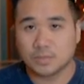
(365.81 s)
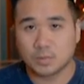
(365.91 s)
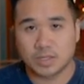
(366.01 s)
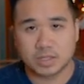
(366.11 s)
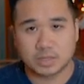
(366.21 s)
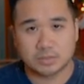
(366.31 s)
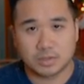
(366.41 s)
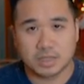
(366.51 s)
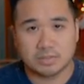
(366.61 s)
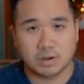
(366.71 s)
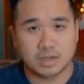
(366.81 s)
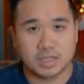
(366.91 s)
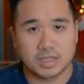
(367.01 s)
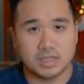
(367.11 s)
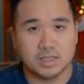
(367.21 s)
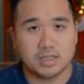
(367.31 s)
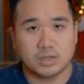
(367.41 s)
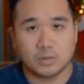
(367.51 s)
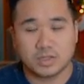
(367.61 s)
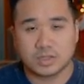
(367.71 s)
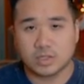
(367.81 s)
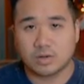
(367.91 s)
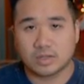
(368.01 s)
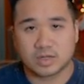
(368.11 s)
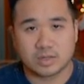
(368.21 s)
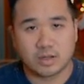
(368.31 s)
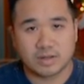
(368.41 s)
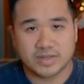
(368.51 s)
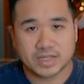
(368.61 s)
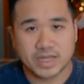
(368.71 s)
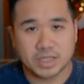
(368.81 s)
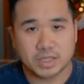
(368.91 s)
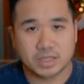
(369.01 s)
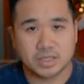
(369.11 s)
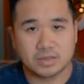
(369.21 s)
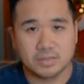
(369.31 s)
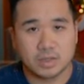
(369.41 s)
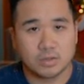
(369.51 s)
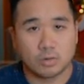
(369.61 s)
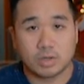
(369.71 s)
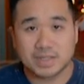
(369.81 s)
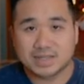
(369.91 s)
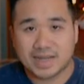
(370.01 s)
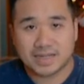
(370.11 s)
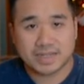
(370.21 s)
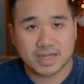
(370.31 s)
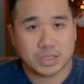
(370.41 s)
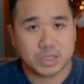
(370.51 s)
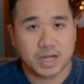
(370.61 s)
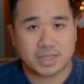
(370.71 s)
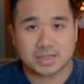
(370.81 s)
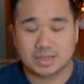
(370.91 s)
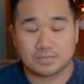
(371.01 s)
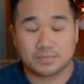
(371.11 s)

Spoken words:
whether it's a birthday party, whether you're going on a long vacation, or just day-to-day shots,